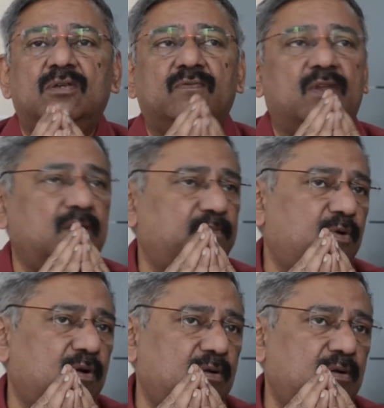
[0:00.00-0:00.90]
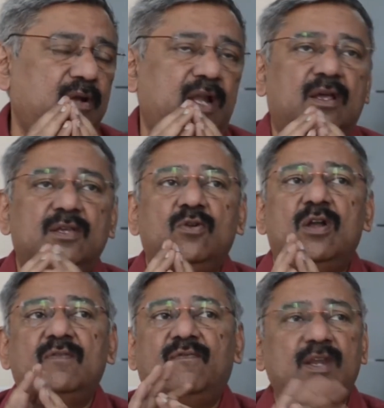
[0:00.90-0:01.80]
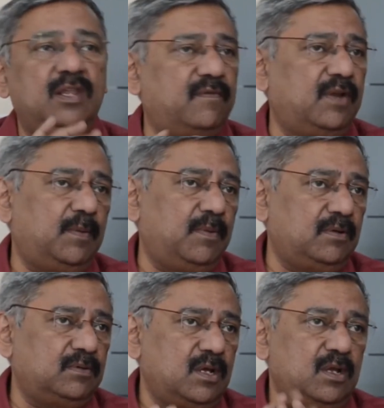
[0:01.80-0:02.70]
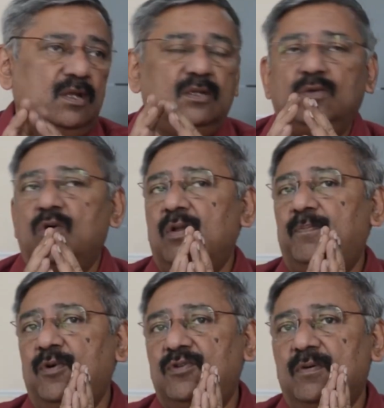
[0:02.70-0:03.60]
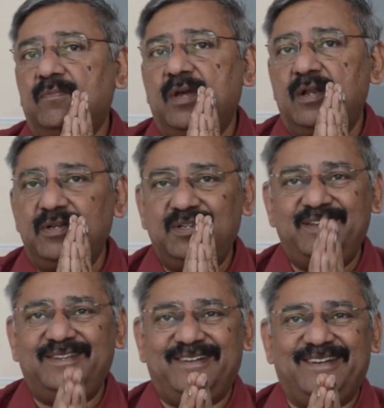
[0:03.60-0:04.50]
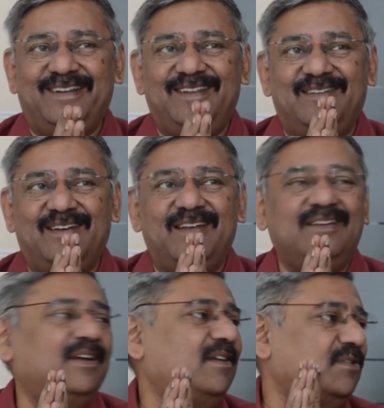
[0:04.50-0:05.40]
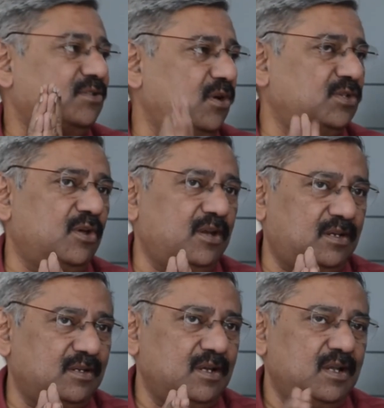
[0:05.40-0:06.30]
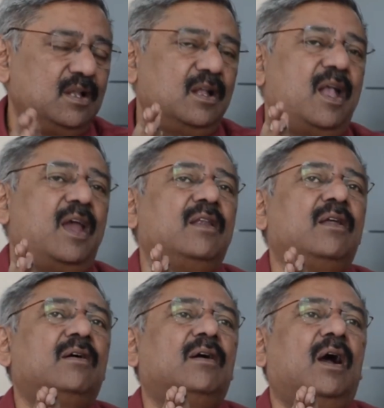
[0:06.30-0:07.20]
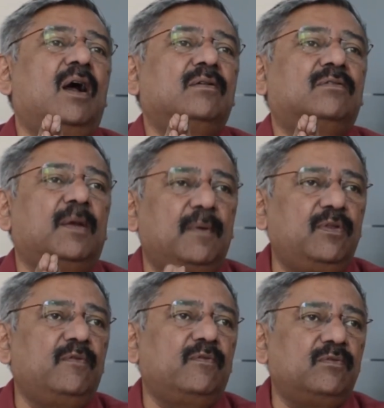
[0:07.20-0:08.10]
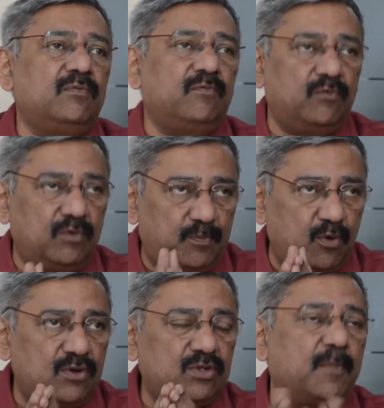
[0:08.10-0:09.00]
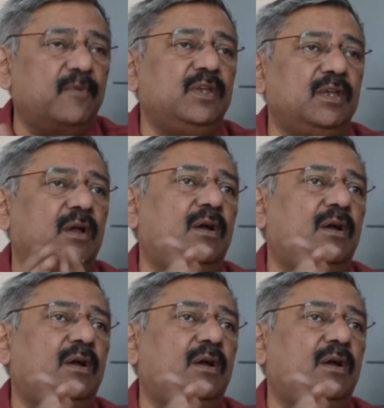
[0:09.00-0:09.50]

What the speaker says: very important. Data is not freely available. You got to put some energy and research on it. And some of the reports, some of the